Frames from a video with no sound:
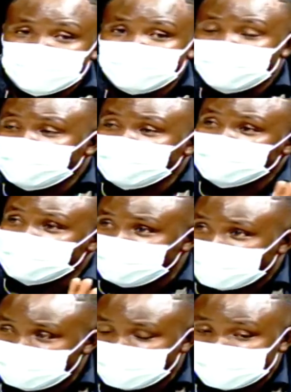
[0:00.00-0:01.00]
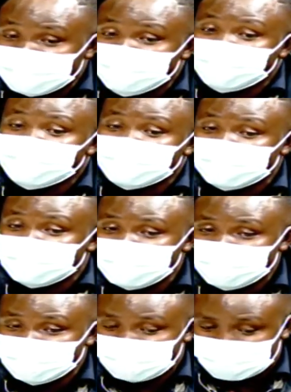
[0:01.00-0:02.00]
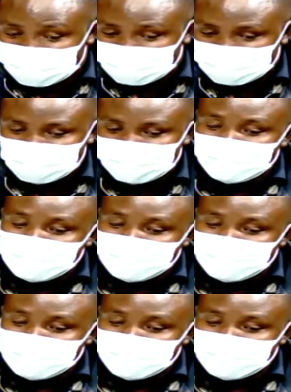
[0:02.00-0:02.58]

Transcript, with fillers: That is a bad management and they need to change.